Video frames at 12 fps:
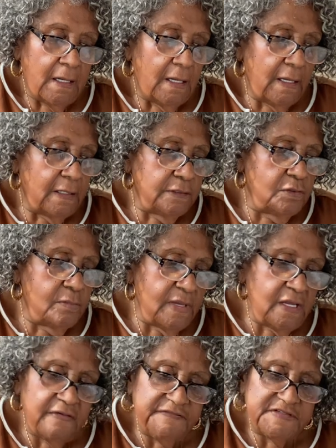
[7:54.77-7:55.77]
then you
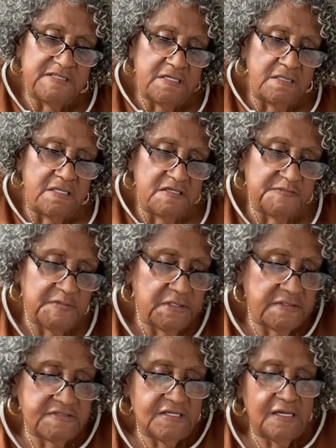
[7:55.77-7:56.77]
may have seen these
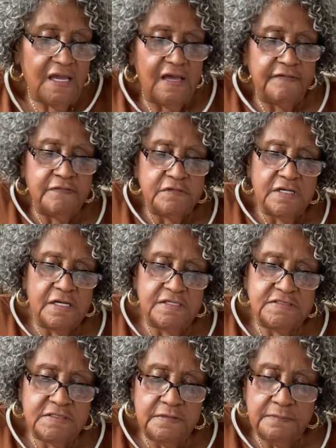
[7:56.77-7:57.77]
because they
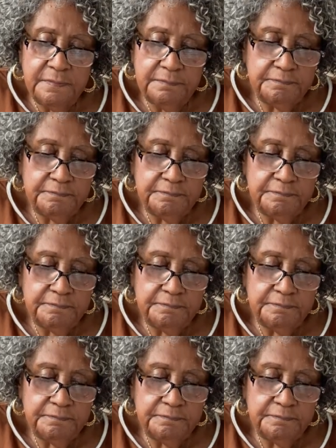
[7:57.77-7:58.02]
advertised them.